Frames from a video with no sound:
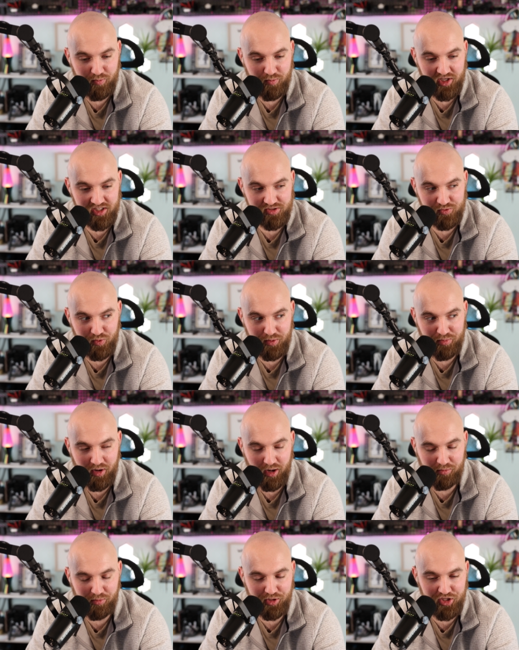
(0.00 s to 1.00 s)
Because we
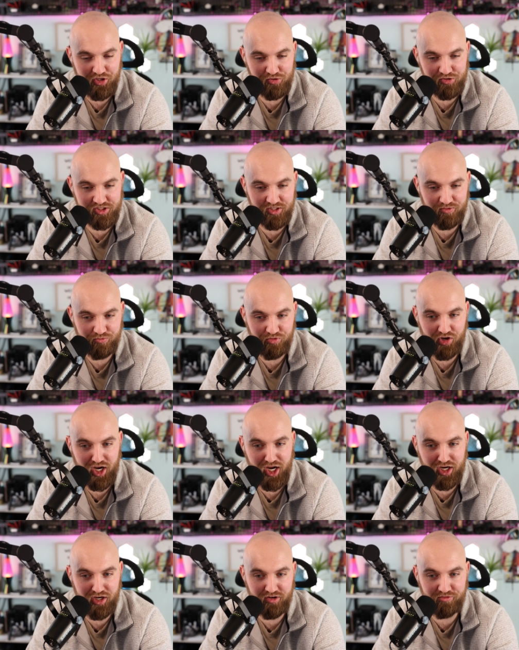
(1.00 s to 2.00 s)
probably use them for
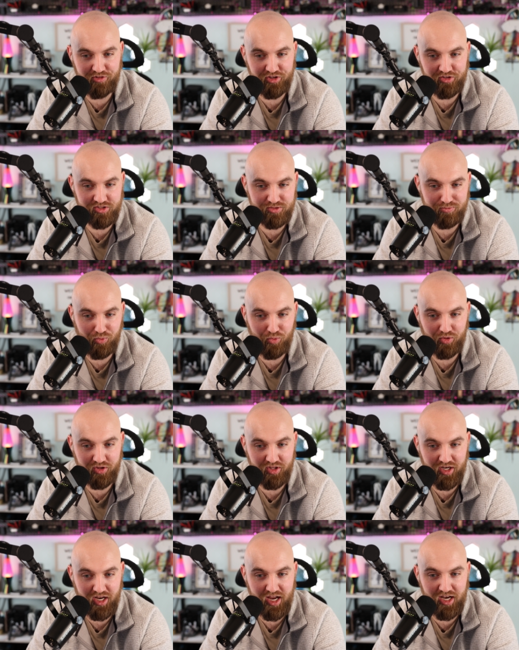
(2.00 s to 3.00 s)
interviews more
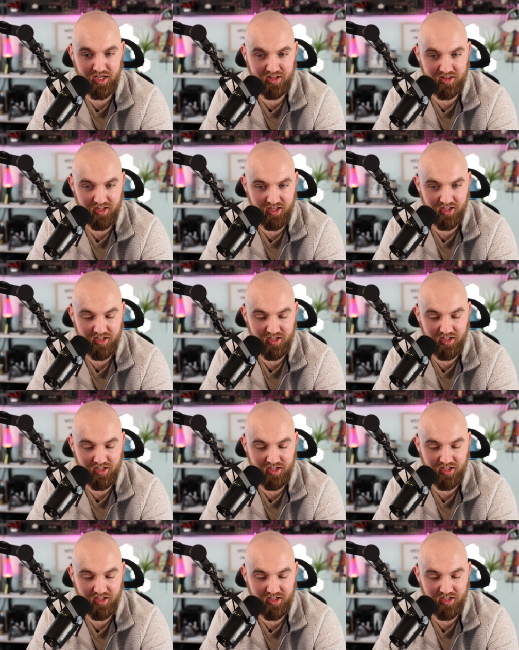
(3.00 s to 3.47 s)
than anything.